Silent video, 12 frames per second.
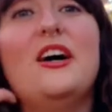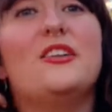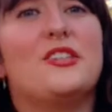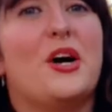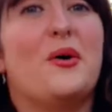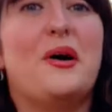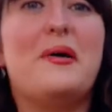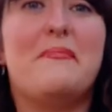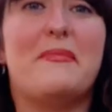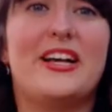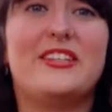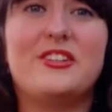So
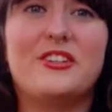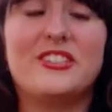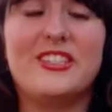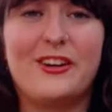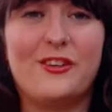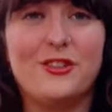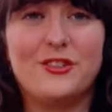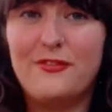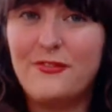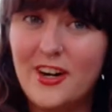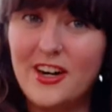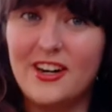master your singles
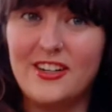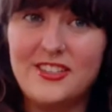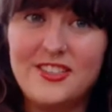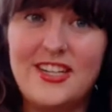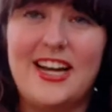first